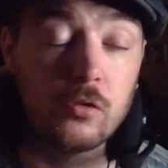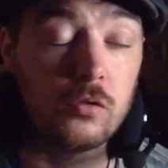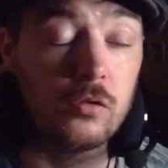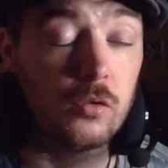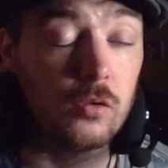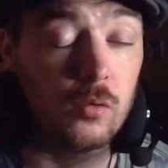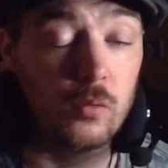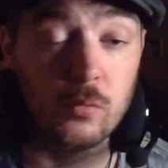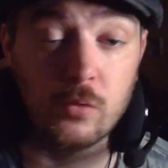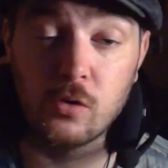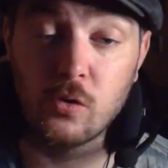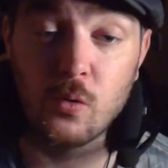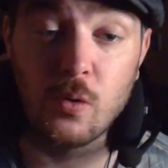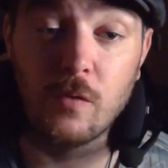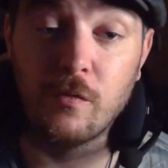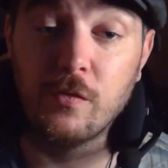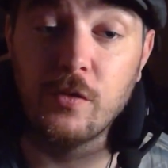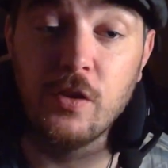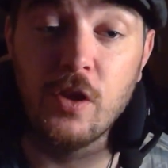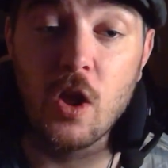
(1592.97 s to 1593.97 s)
Dude, you
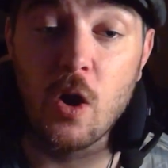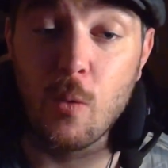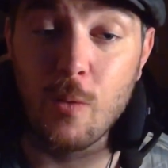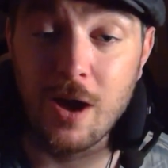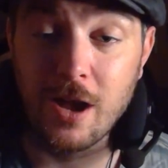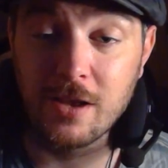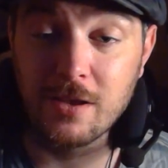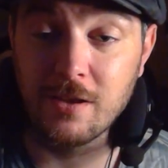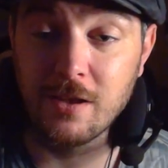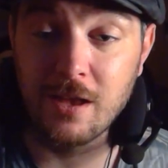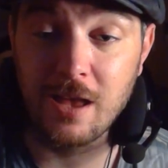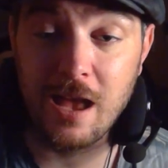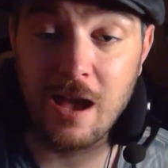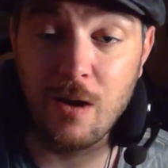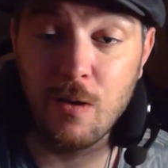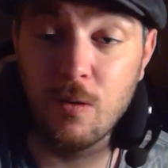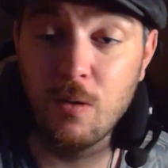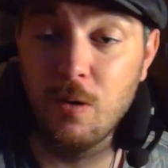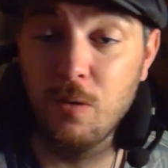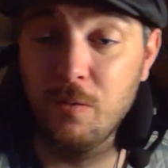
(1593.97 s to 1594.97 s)
have no idea
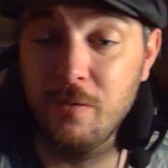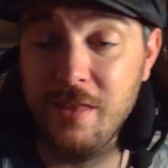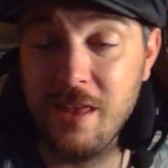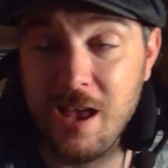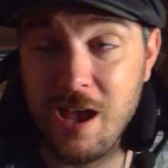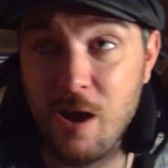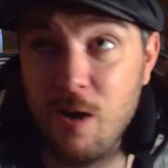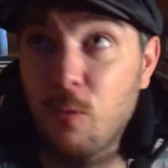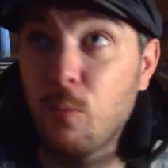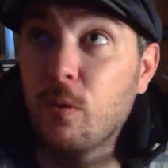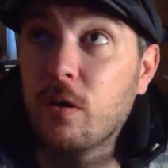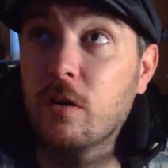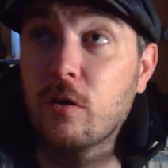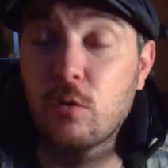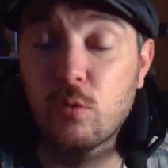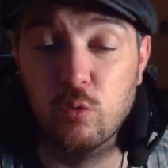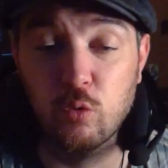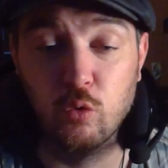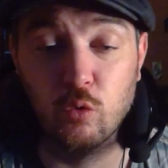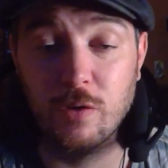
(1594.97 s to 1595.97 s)
how that would
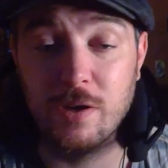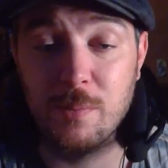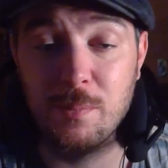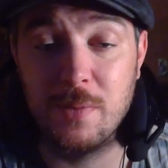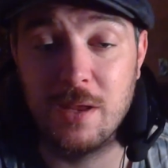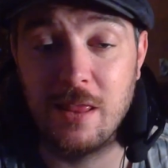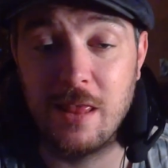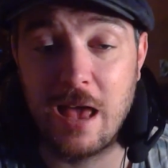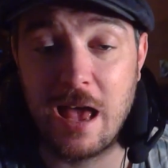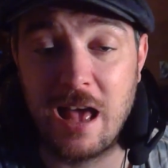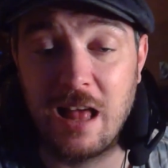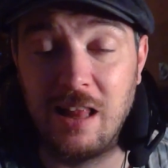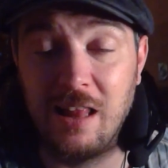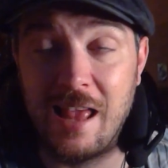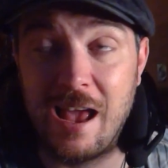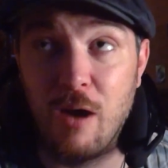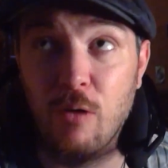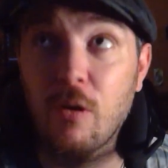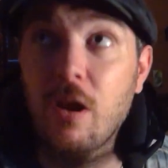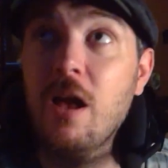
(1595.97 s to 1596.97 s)
creep me the hell
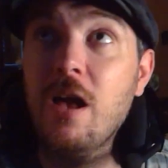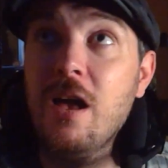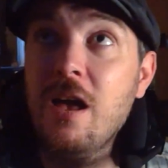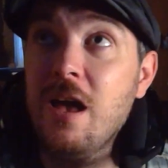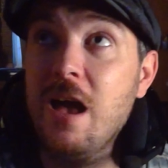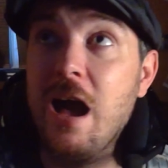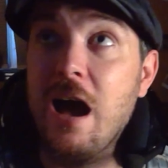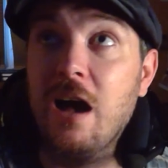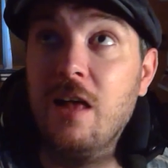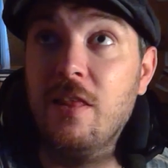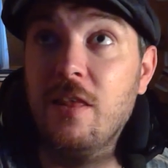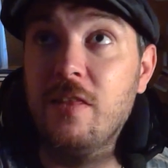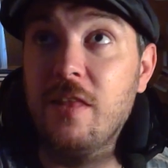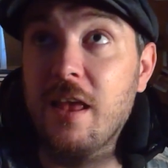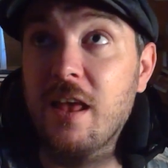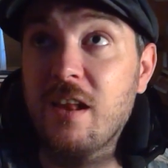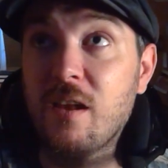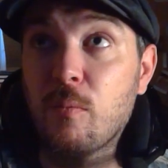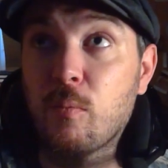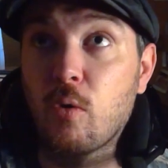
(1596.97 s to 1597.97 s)
out. And then
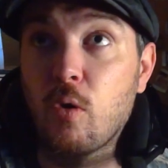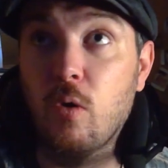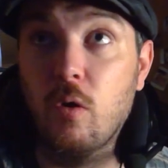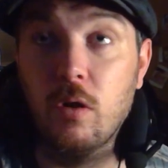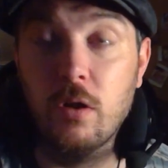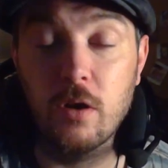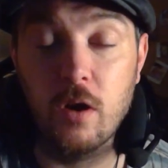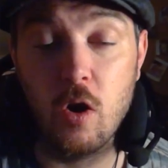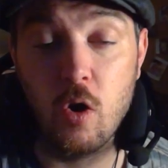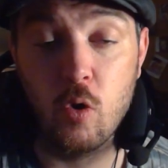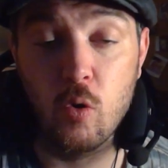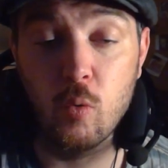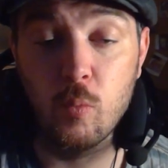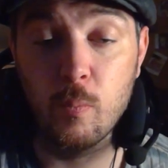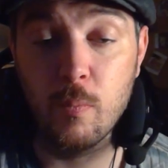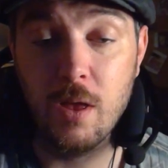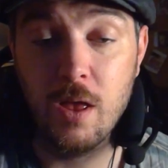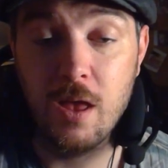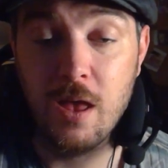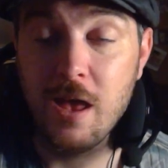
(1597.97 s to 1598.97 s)
they end up calling
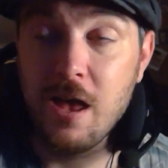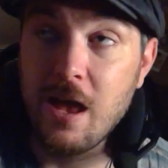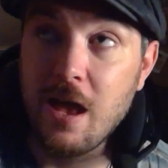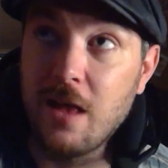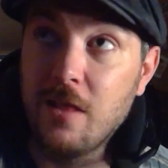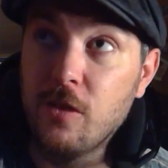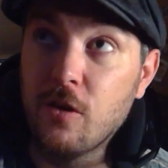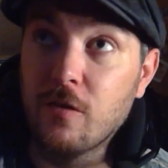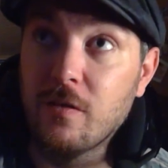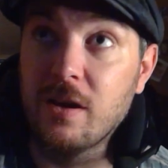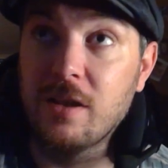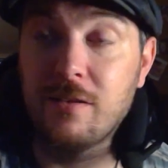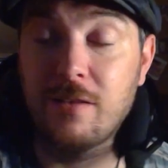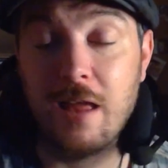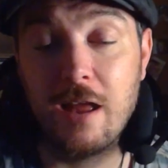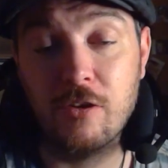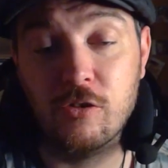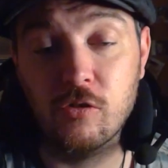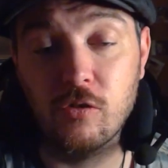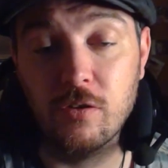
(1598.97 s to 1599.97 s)
home, and there is
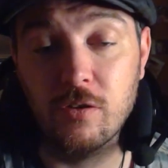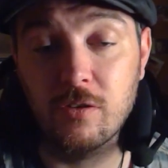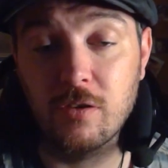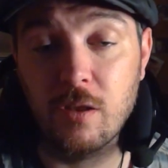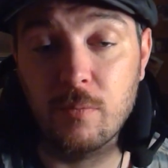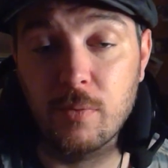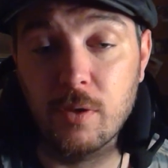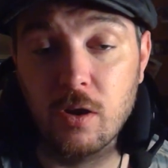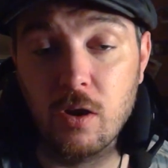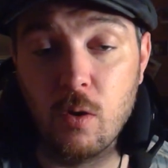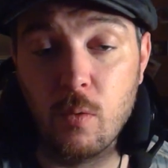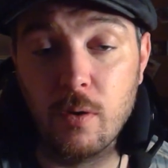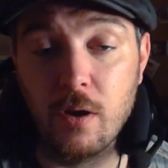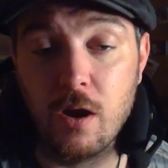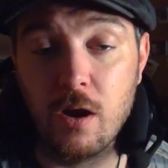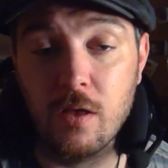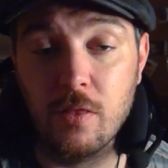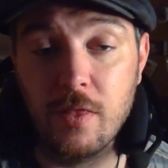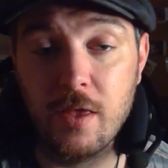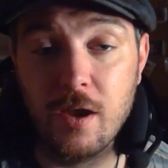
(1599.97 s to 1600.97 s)
actually something going
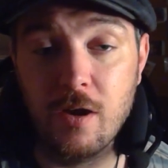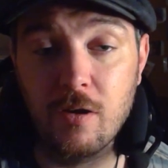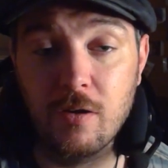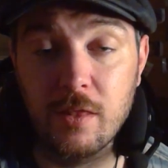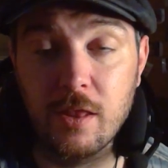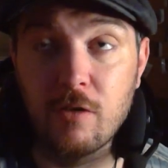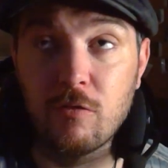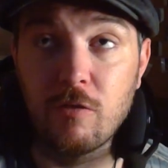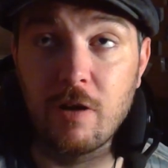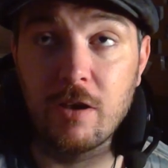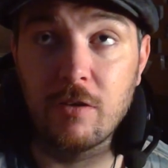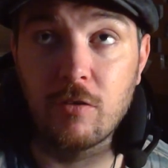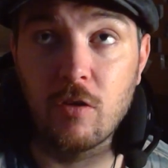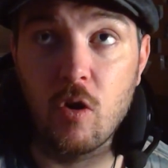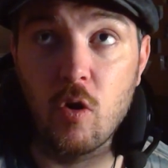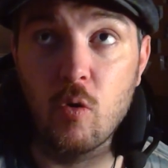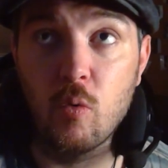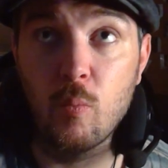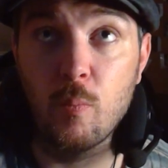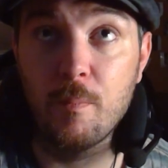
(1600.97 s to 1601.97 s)
on there, and they race
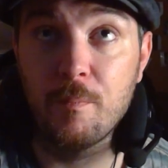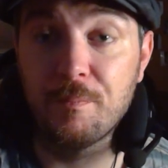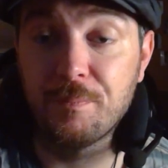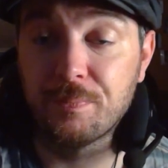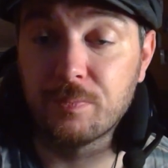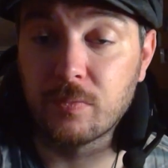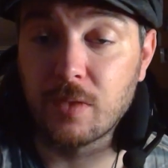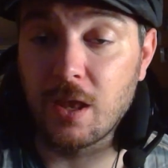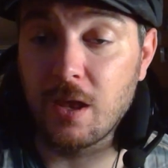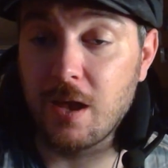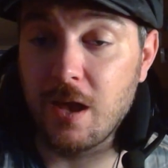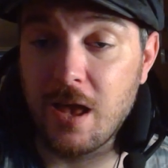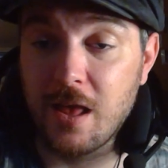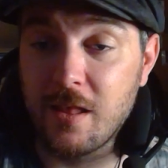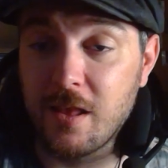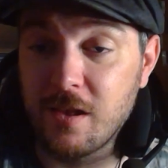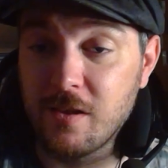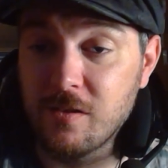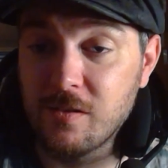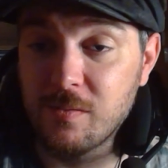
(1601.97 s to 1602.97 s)
home,
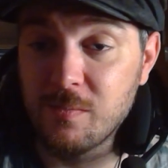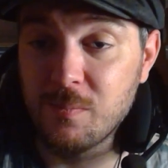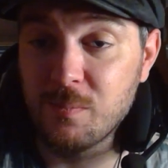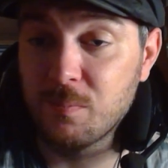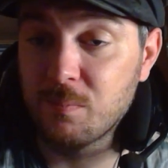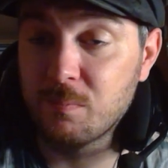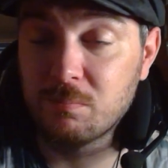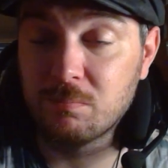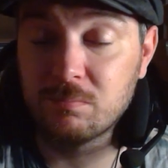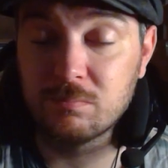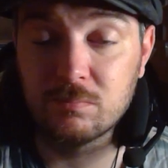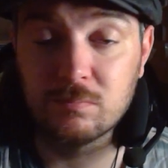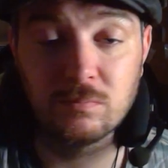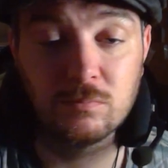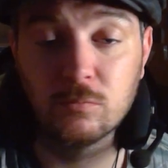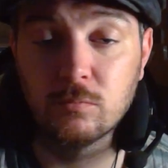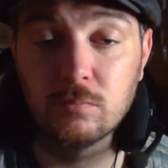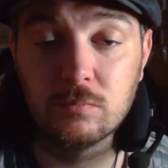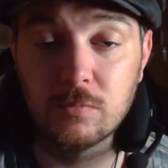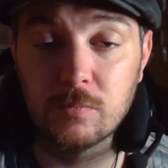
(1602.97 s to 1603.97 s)
and then
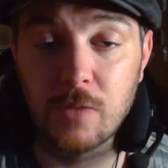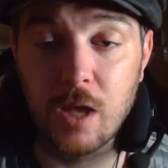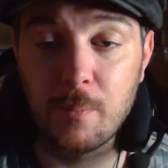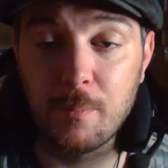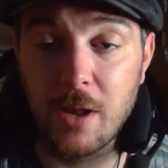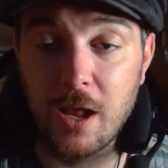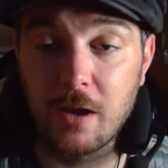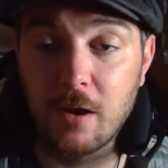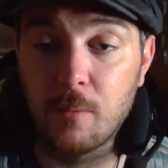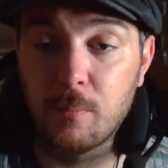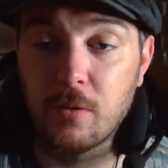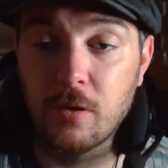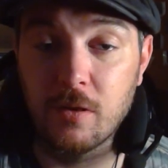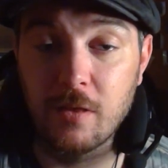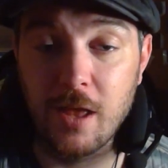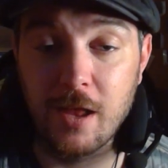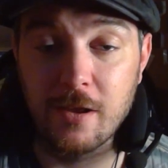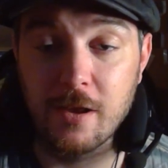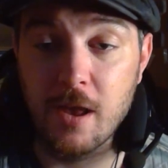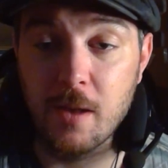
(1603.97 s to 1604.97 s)
I'm not up to
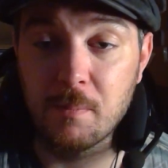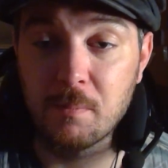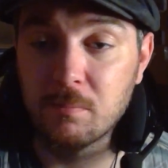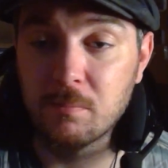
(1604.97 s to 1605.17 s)
that yet.